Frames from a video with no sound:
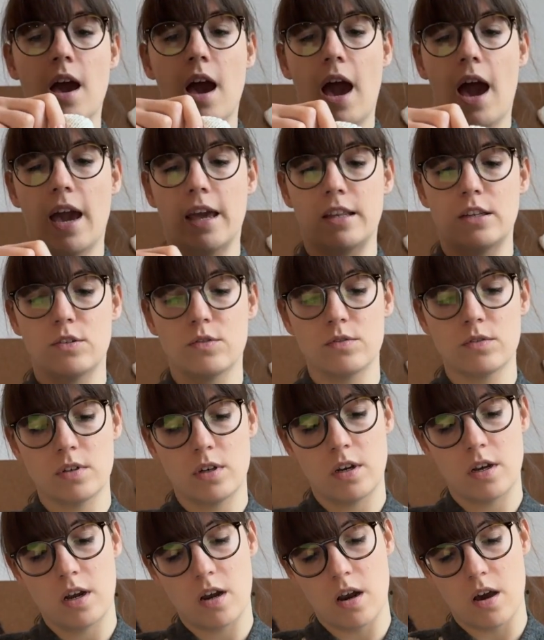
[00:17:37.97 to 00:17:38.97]
I don't
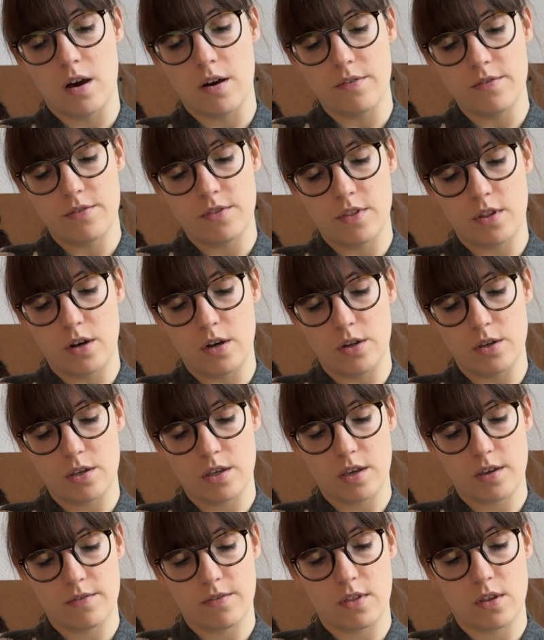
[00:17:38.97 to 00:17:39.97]
love the
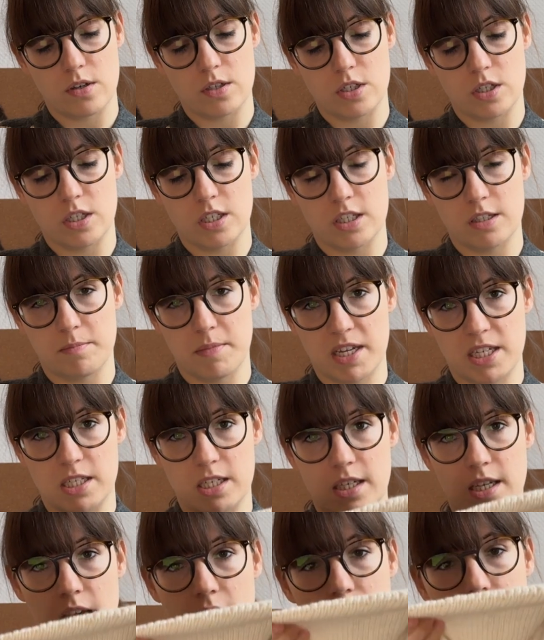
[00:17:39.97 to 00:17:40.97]
look of the Judy's
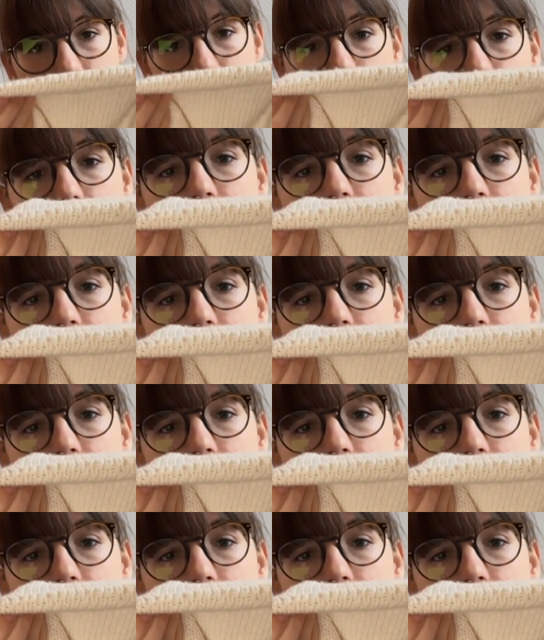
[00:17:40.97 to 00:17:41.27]
Magic cast on